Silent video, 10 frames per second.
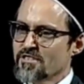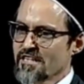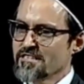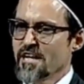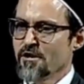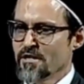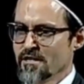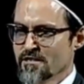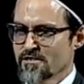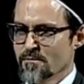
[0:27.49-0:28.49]

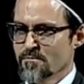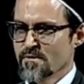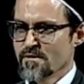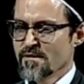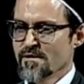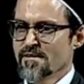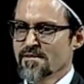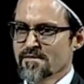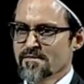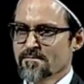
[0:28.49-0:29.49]
sectarianism.
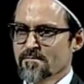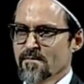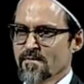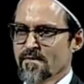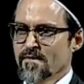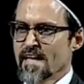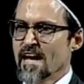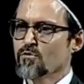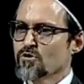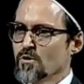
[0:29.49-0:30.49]

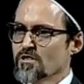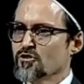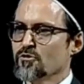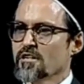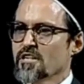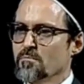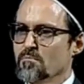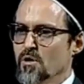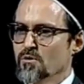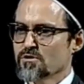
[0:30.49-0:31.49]
That was what struck
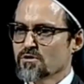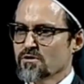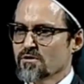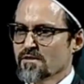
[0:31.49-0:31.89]
him most.